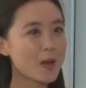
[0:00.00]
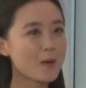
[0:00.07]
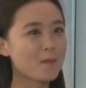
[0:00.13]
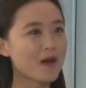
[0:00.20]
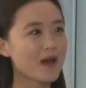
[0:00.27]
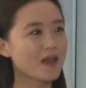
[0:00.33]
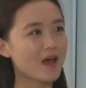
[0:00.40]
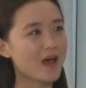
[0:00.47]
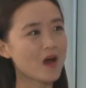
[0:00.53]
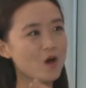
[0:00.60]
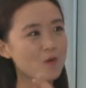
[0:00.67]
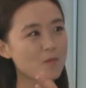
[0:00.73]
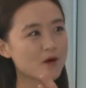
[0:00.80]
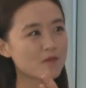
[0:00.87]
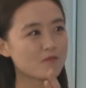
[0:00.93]
But how
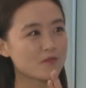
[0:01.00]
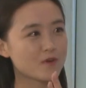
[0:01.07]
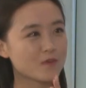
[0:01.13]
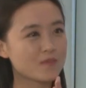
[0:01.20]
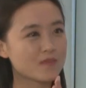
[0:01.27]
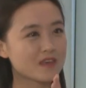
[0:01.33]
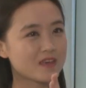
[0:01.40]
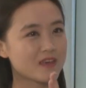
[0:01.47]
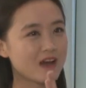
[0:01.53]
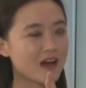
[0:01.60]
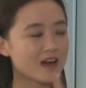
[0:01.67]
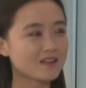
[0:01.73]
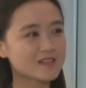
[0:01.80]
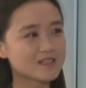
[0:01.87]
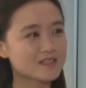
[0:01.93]
about from the
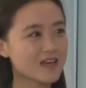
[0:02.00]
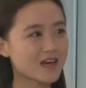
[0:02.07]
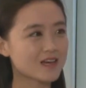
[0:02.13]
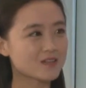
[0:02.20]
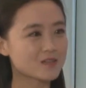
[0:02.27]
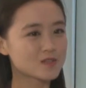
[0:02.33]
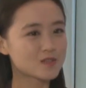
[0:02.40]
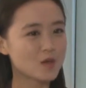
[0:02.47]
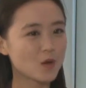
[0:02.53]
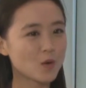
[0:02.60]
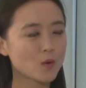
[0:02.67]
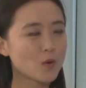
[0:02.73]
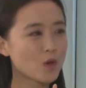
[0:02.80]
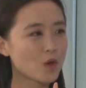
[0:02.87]
other side? So